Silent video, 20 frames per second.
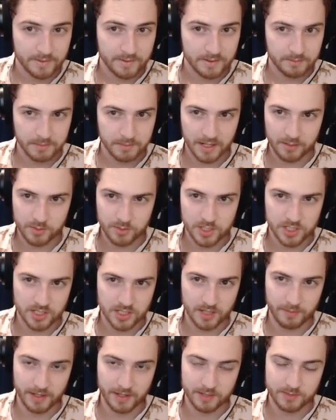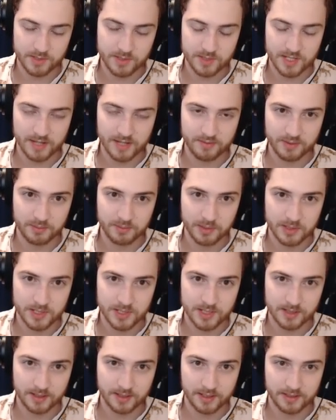I would just slam items on Syphon
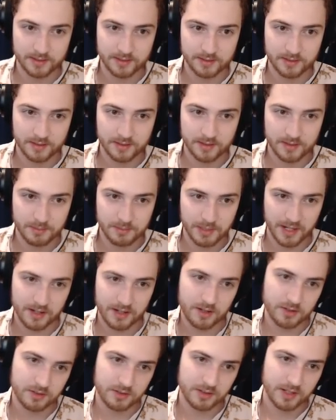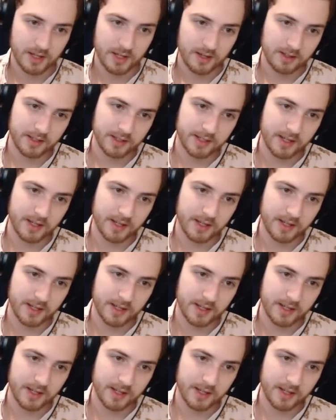personally. But I don't, like, I